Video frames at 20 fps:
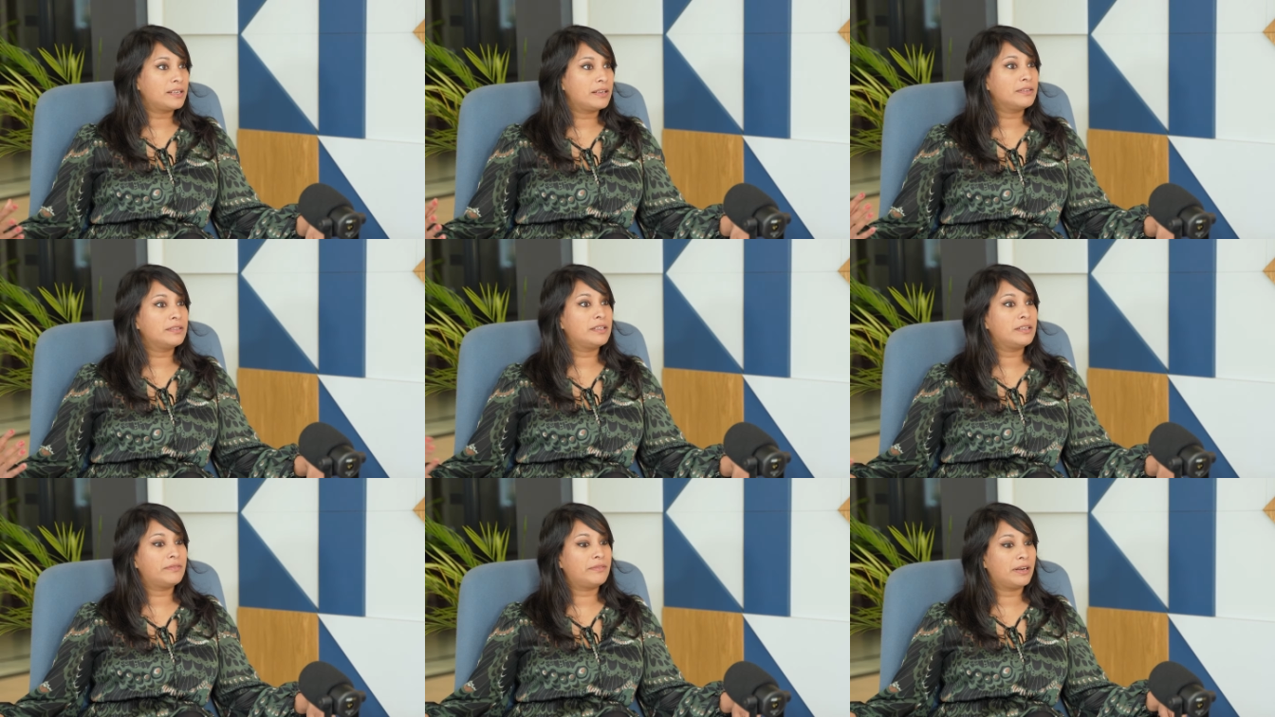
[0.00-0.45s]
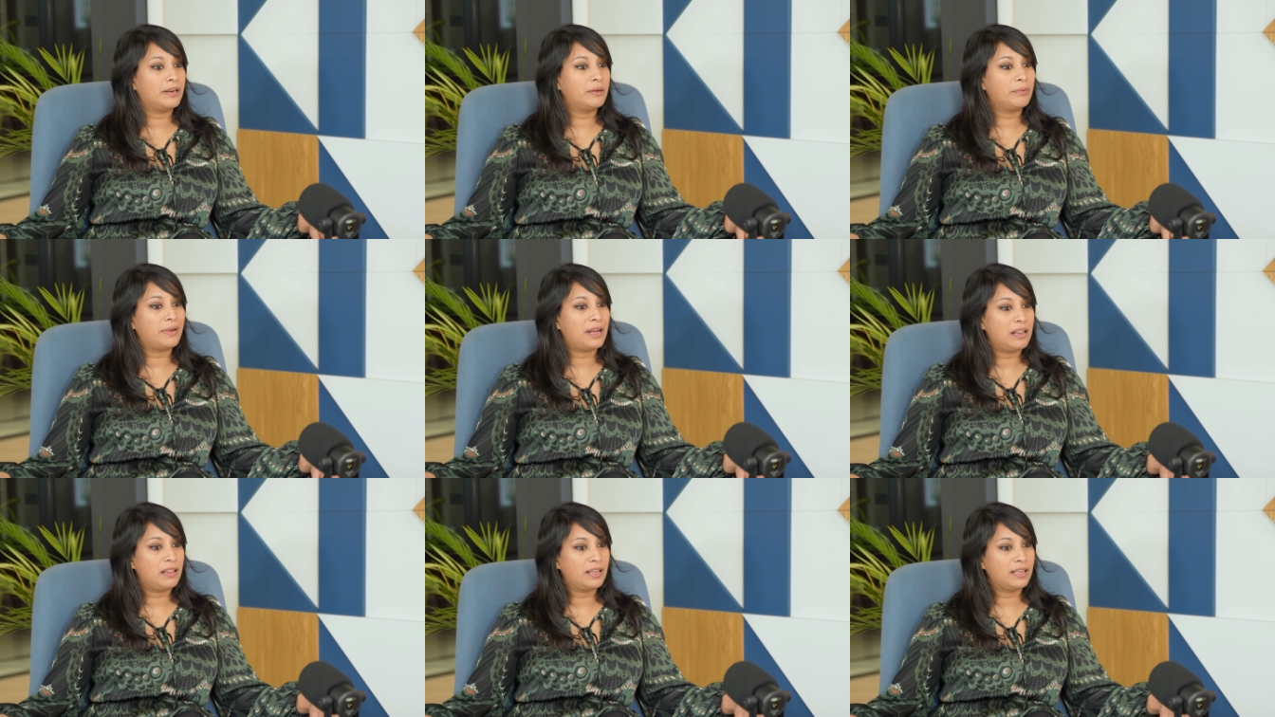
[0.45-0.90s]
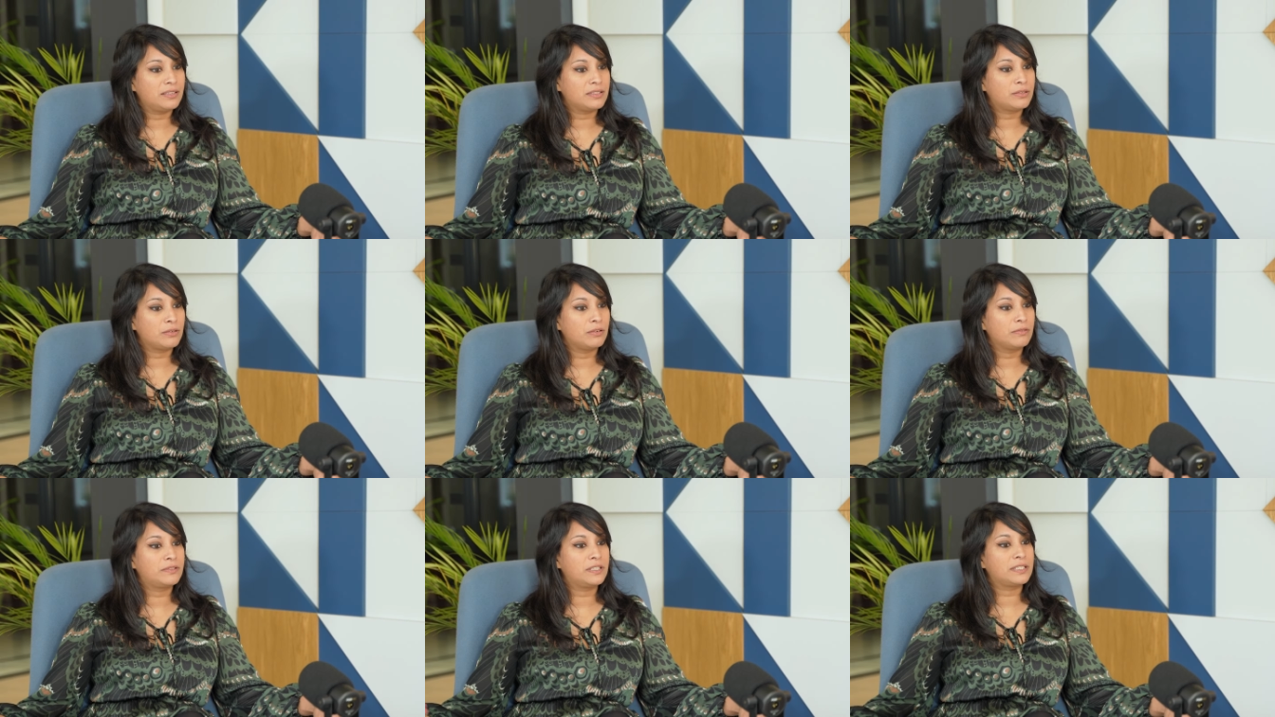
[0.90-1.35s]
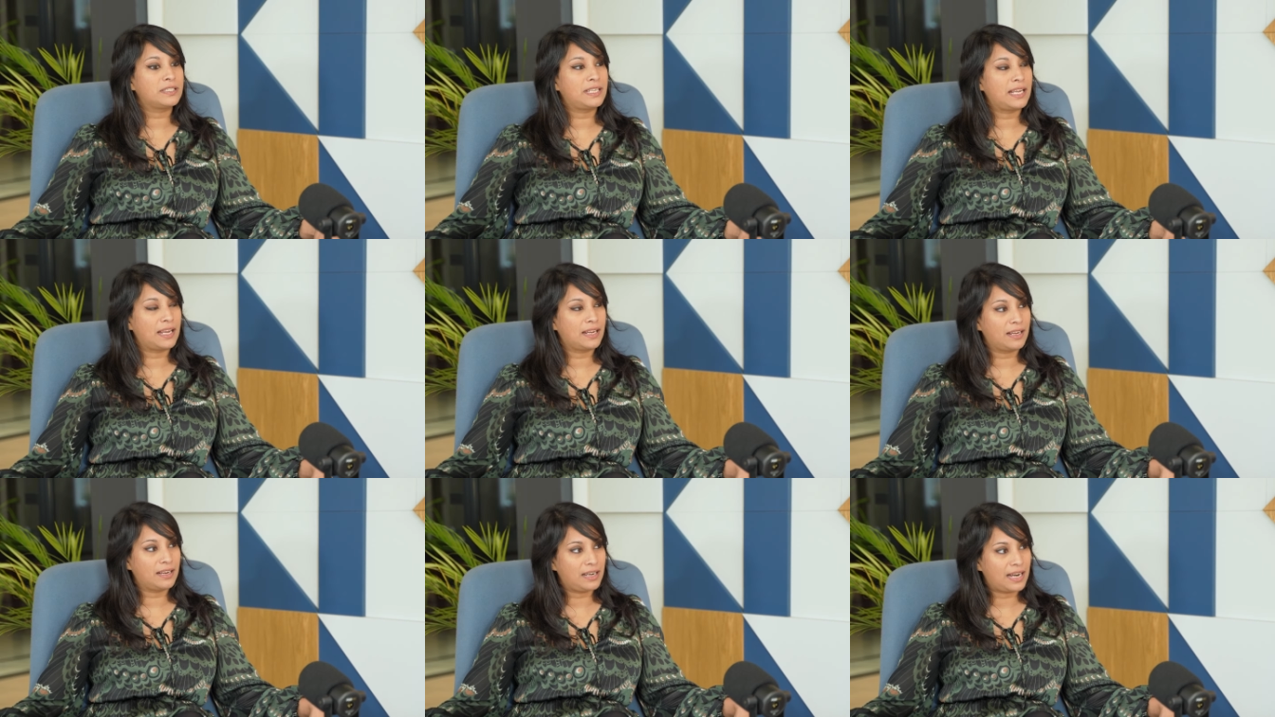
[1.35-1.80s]
don't do very well in sort of just
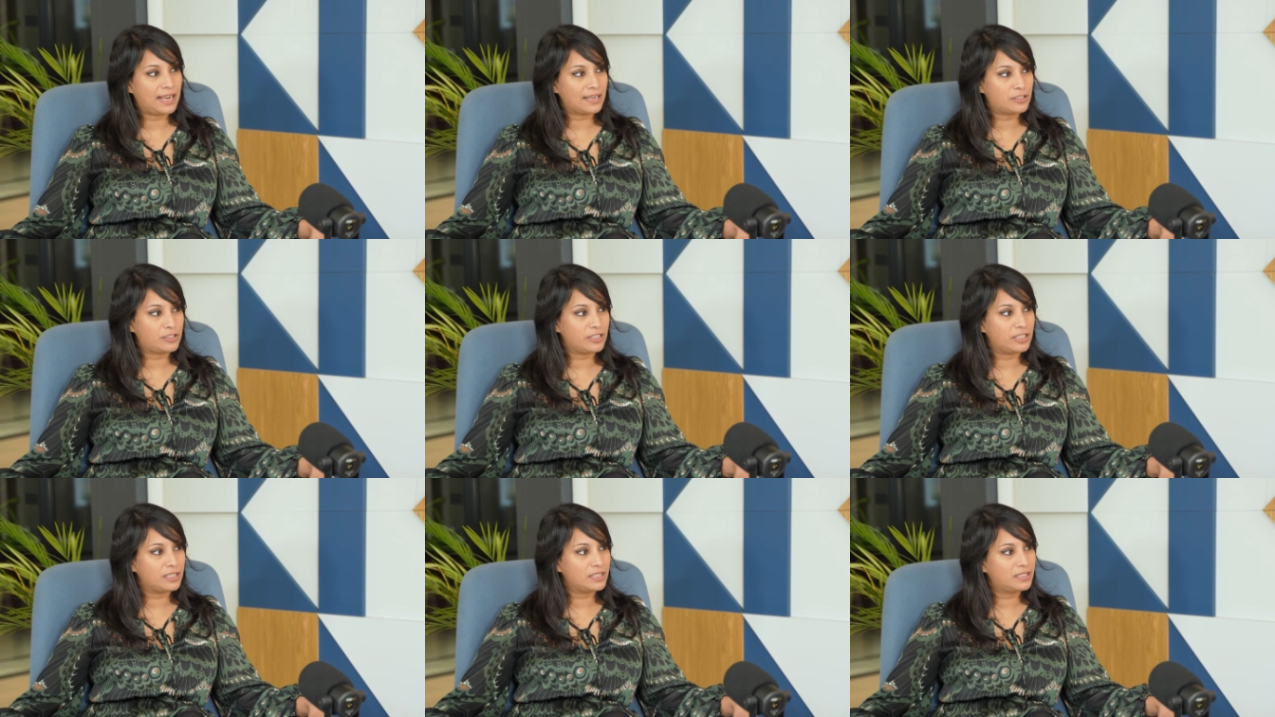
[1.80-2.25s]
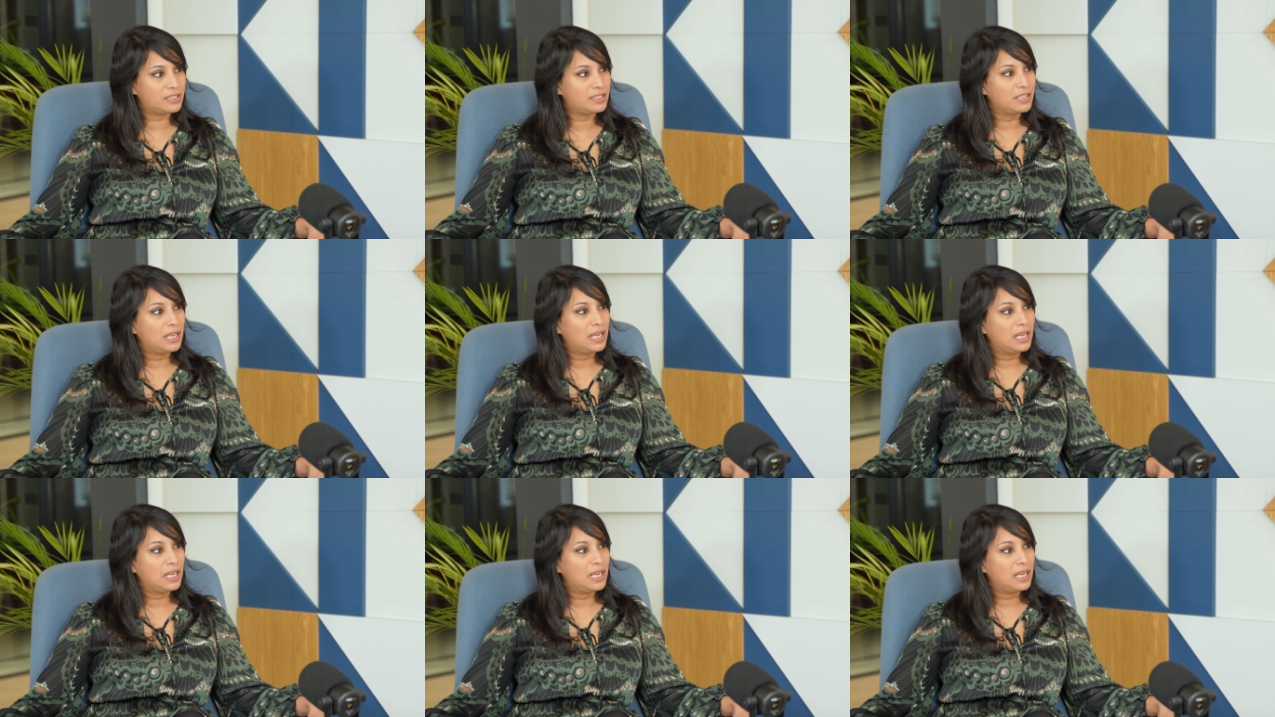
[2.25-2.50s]
sitting in lectures.